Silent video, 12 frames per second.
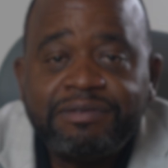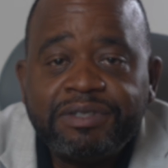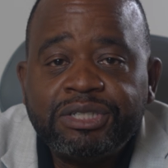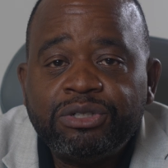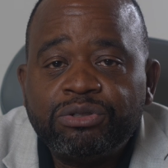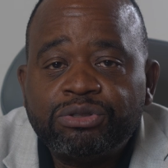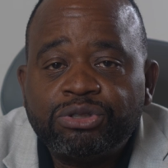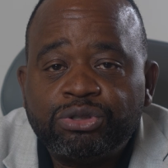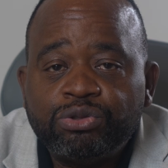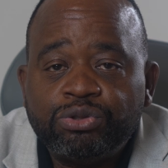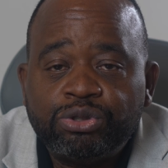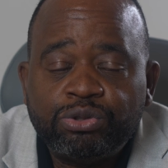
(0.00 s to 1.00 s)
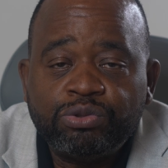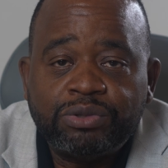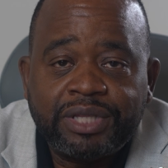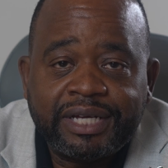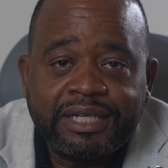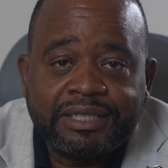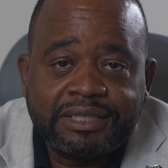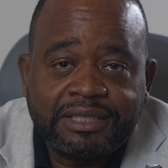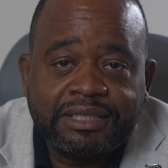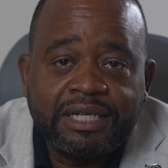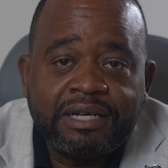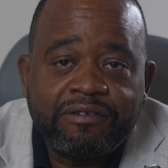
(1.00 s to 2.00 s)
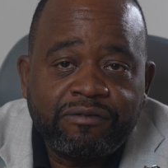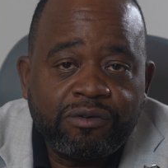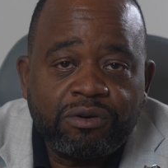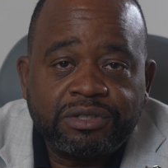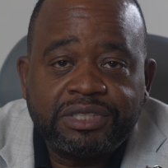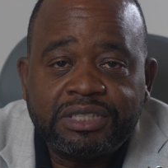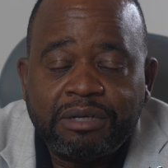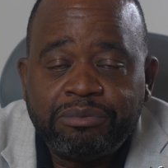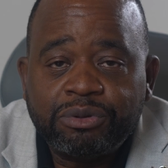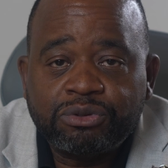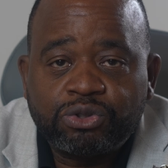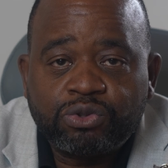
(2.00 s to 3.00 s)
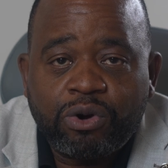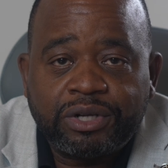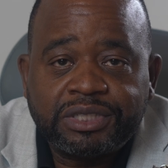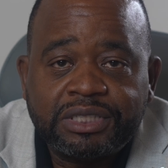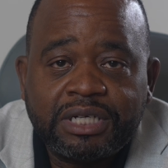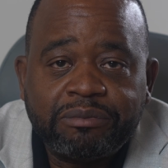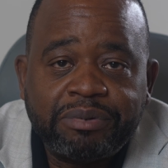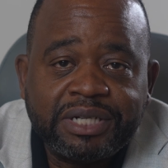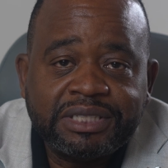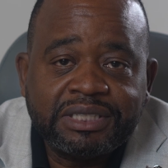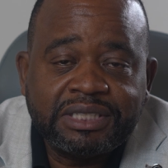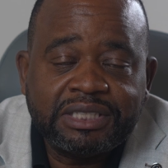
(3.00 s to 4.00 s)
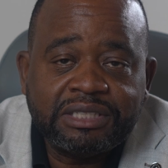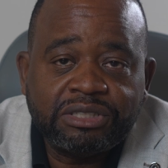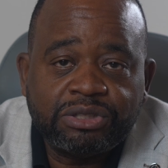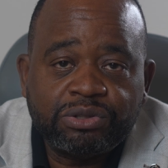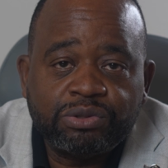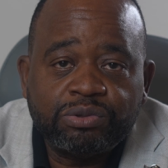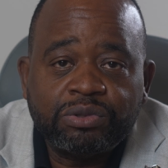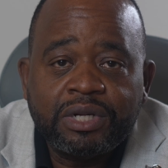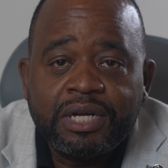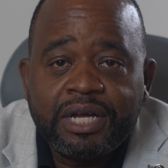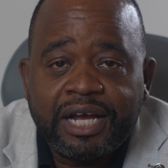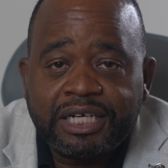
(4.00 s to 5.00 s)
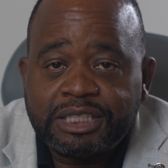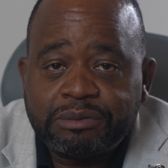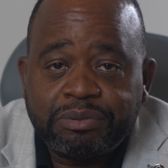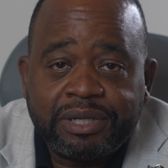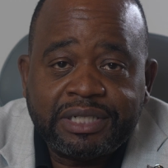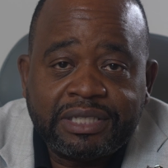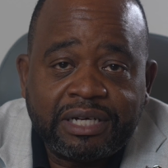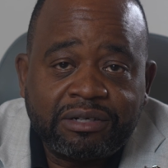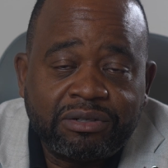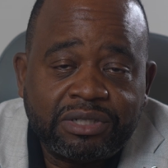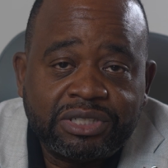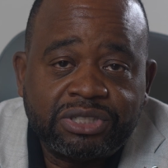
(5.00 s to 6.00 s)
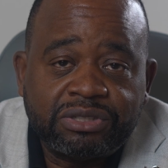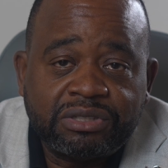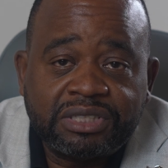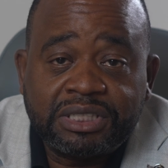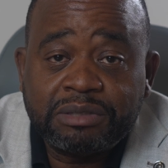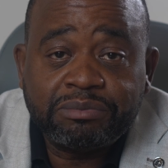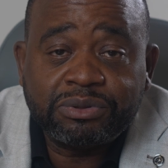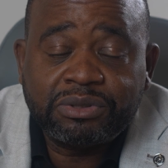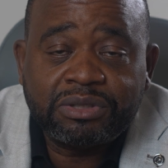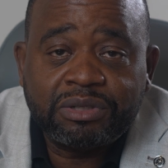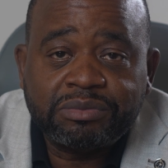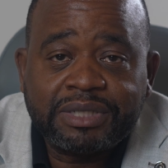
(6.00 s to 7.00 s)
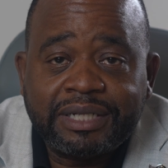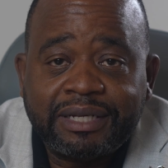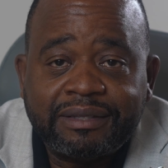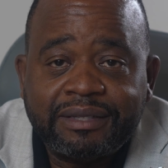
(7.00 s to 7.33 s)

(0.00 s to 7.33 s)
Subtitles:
videos do 2 things. First, they build trust. A patient sees you explaining their condition in simple terms and they